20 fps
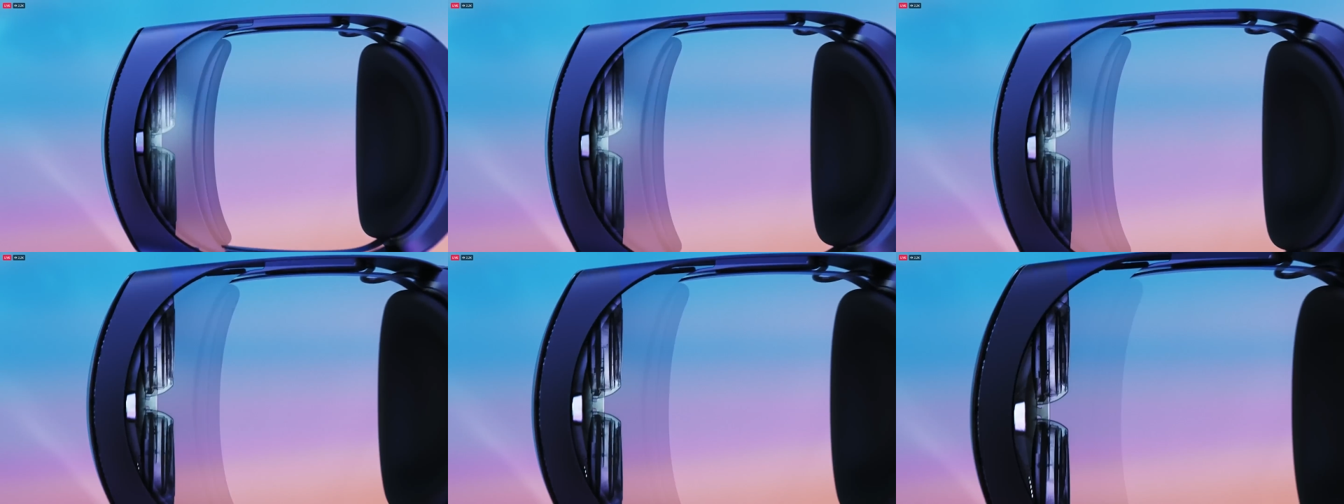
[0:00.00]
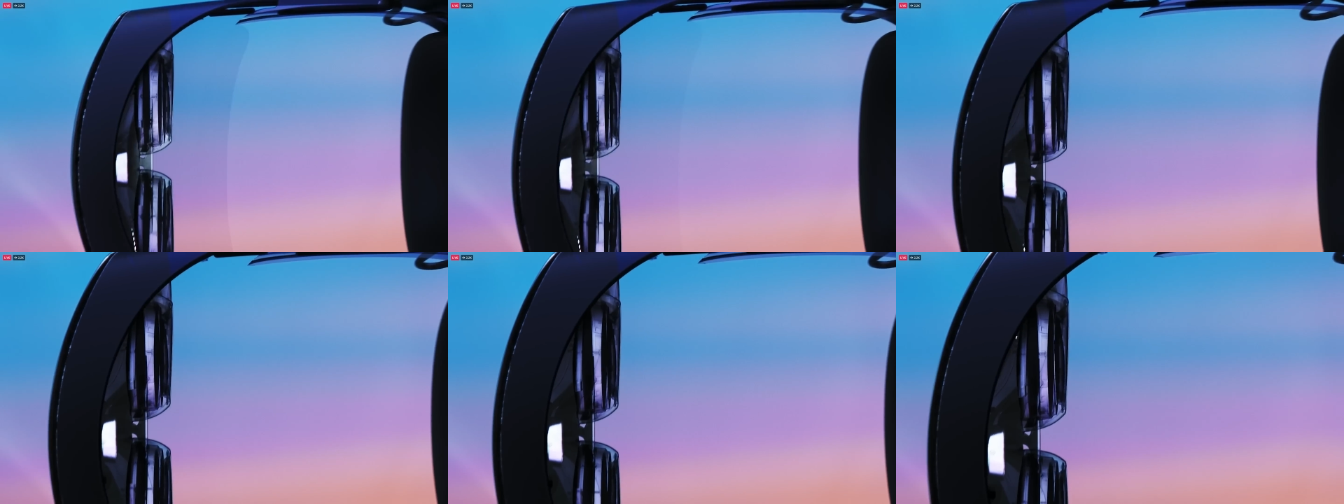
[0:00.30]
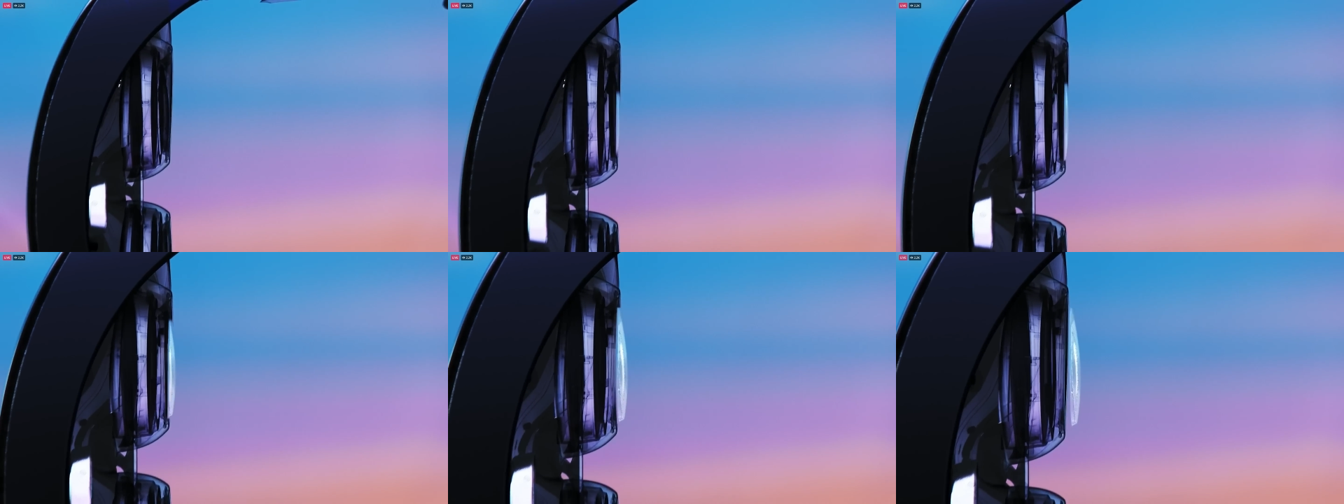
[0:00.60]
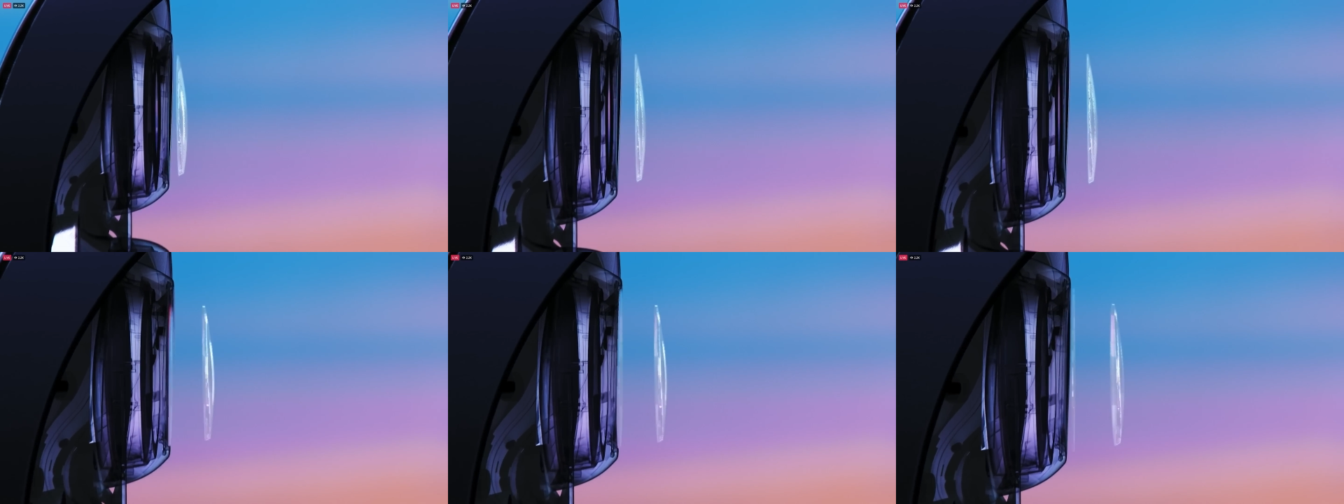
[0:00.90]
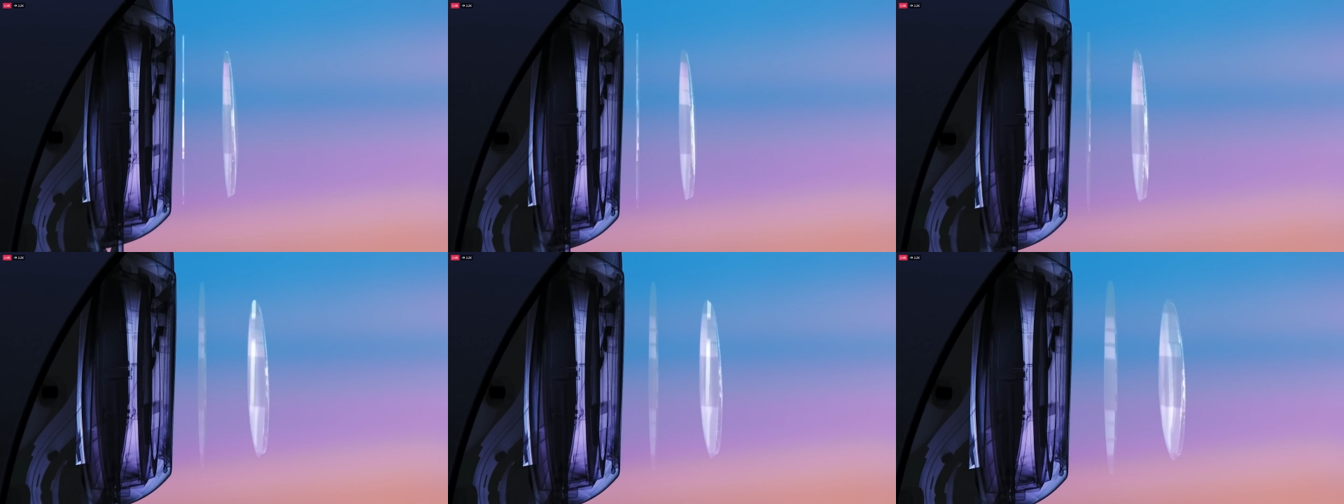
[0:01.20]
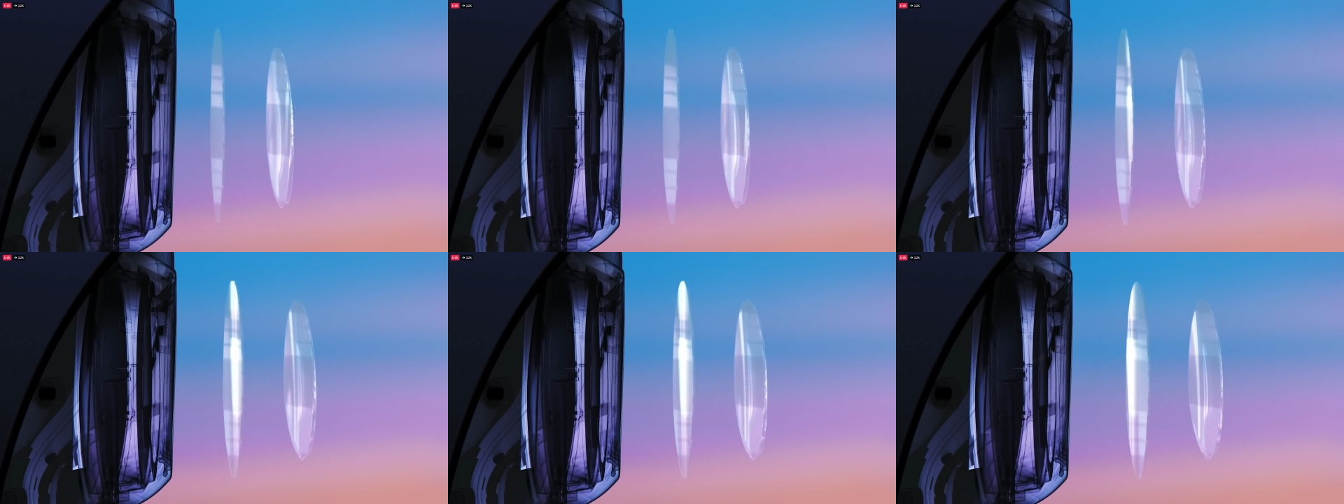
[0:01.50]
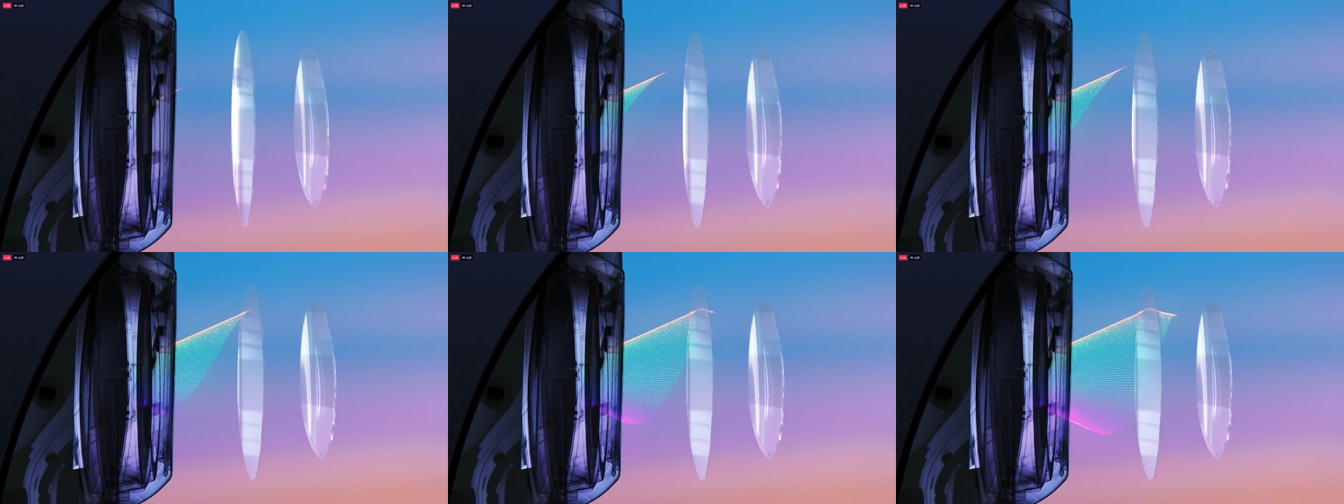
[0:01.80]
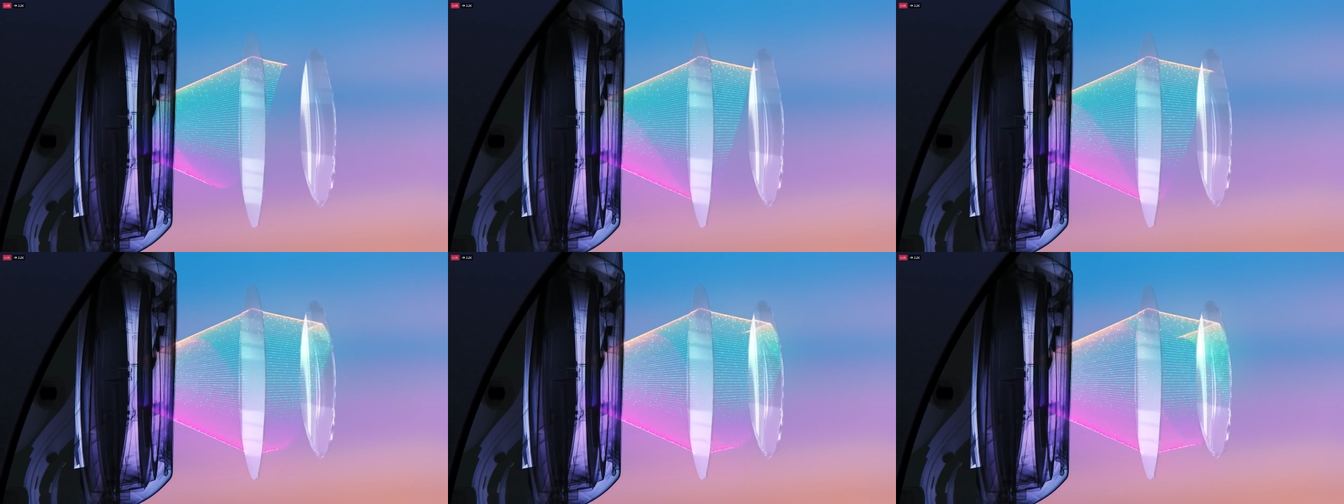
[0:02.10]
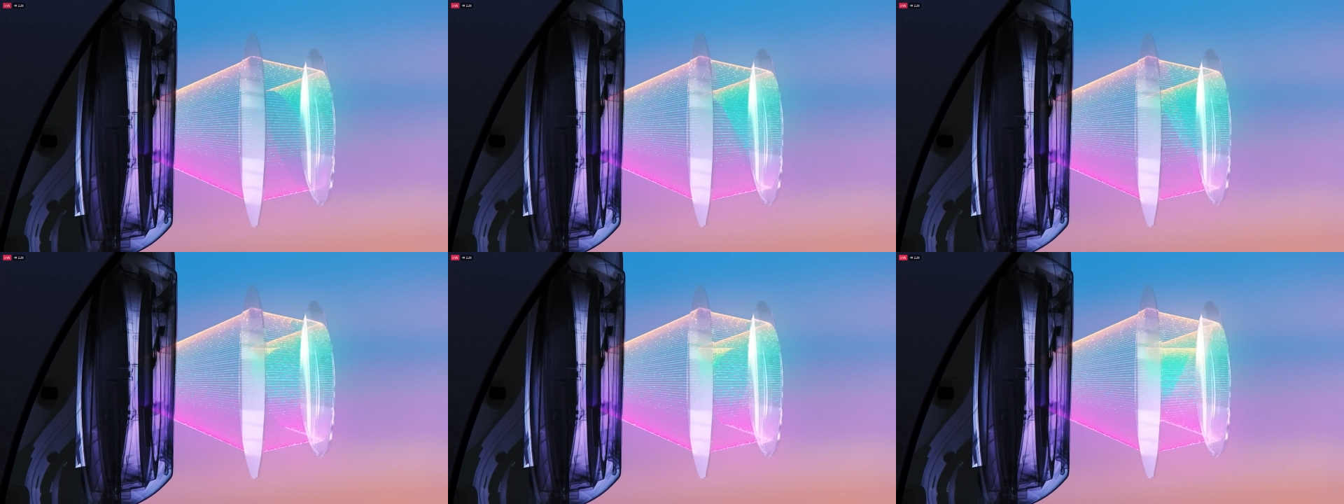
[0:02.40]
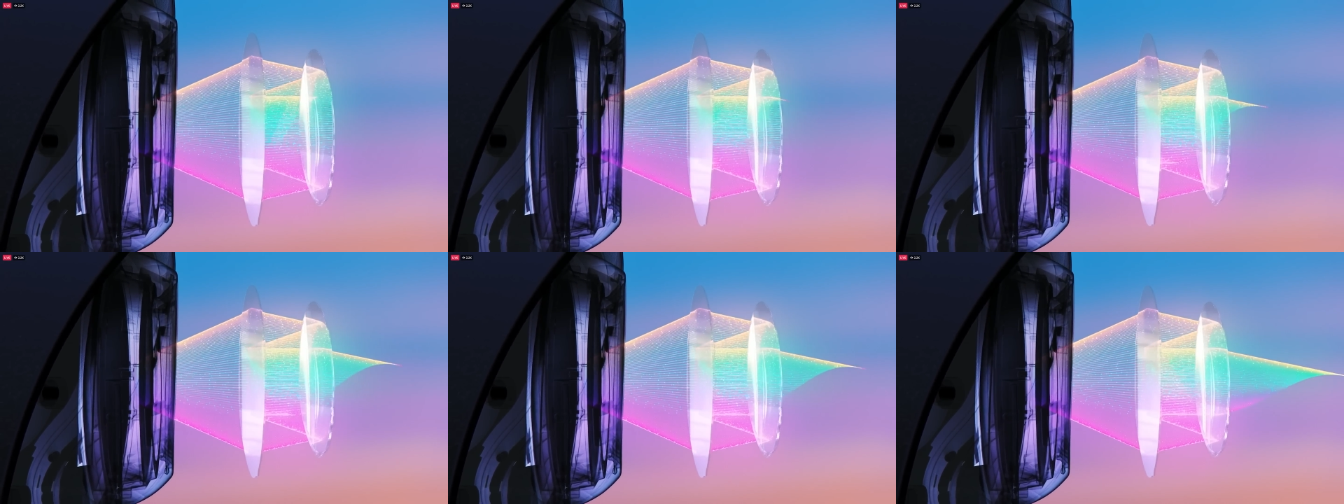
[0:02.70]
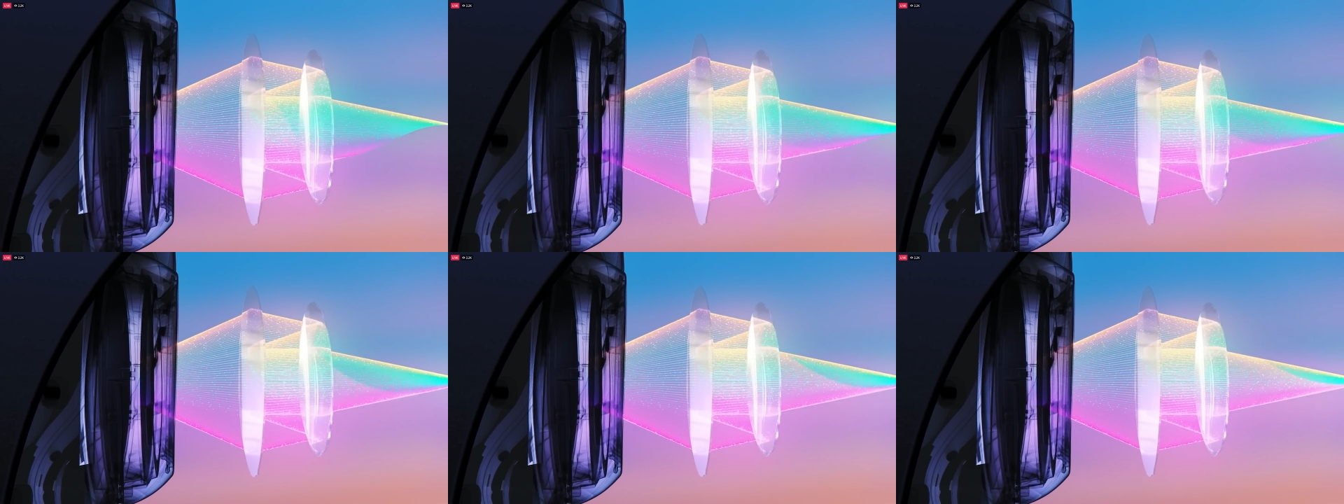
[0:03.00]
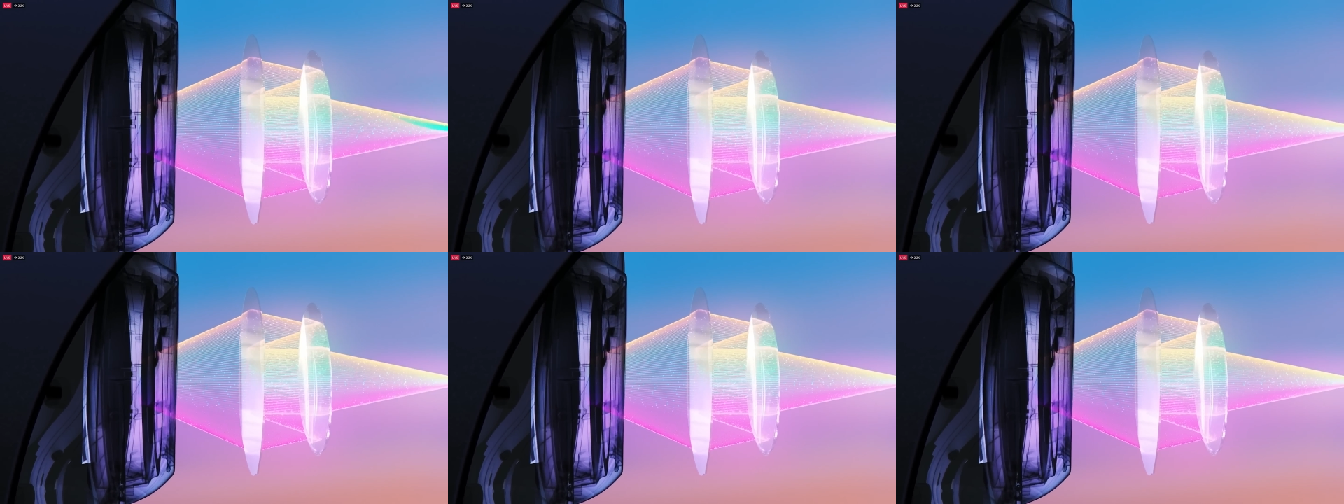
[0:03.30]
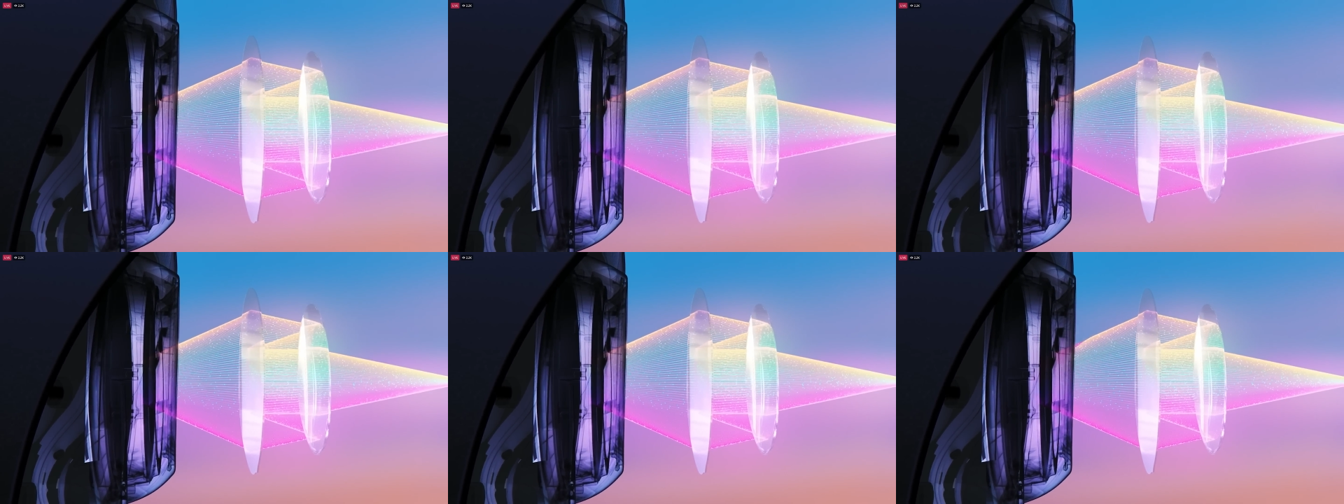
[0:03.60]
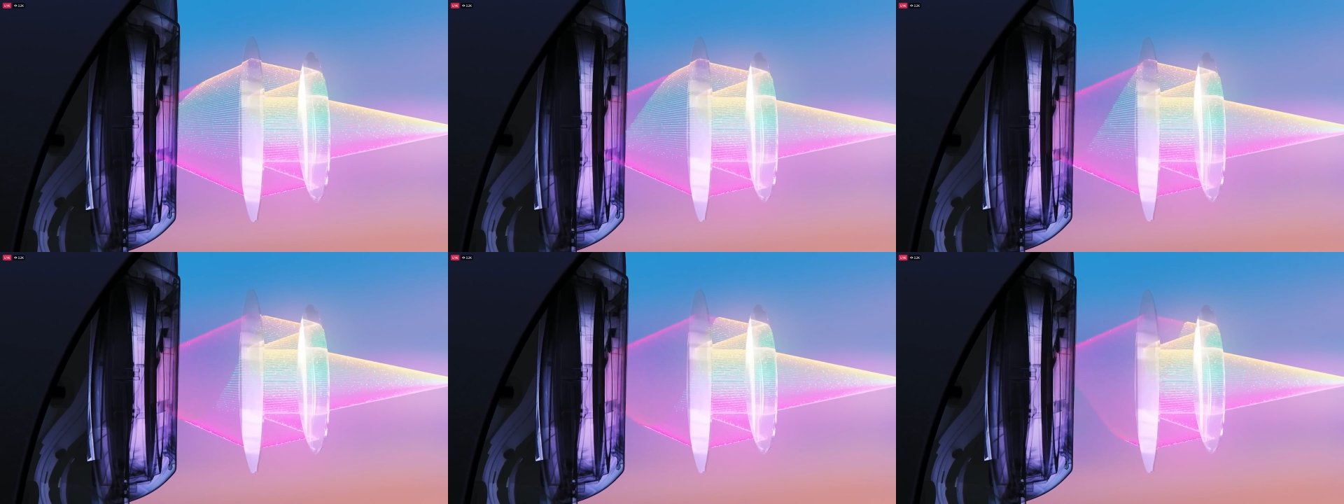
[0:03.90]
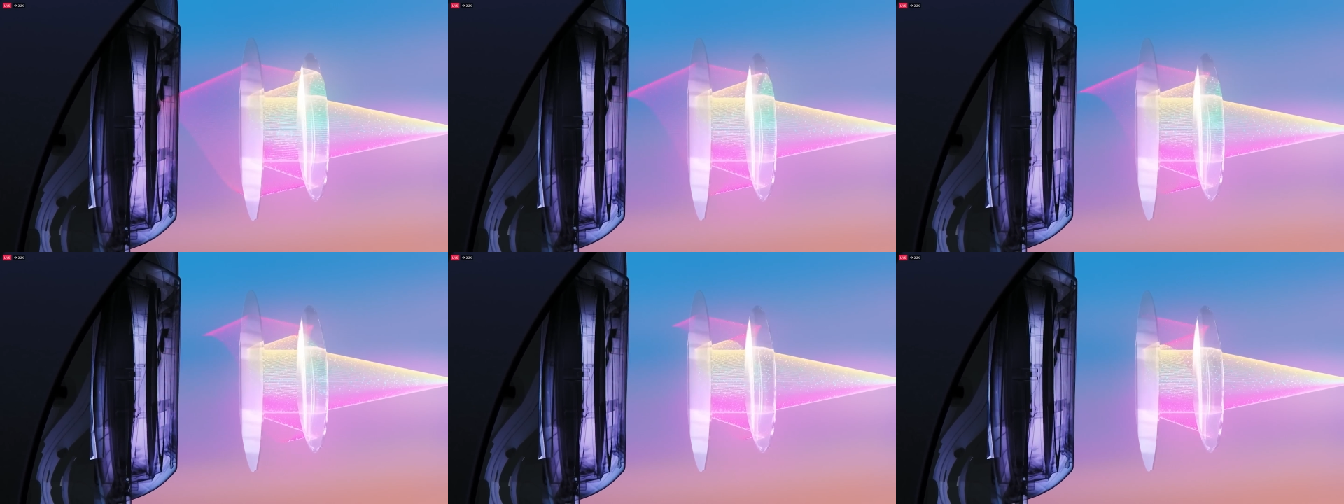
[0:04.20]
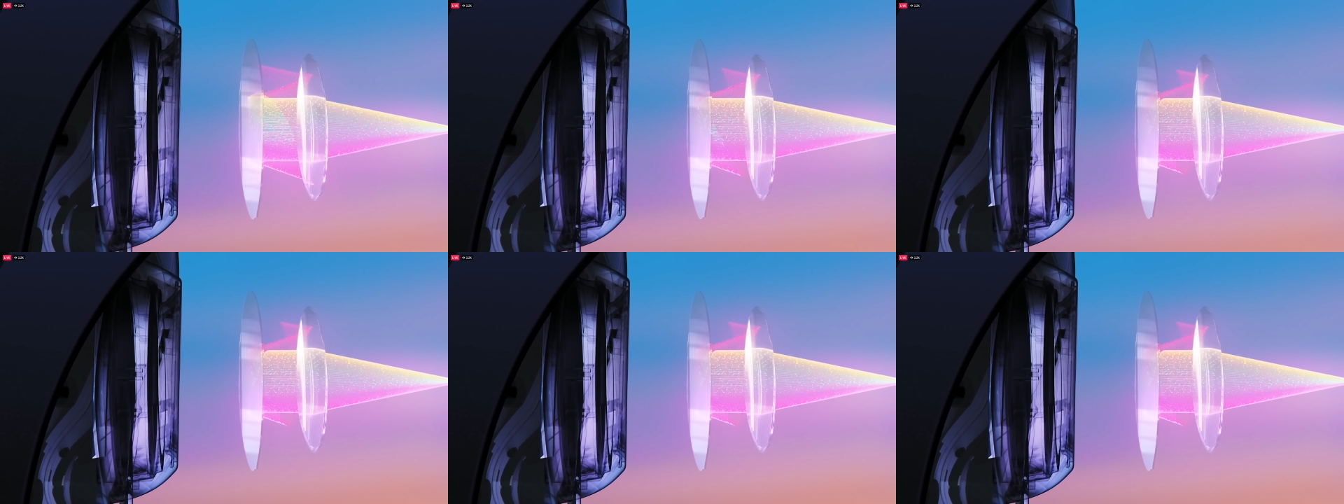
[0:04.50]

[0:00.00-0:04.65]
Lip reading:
No face is visible, so there are no lips to read.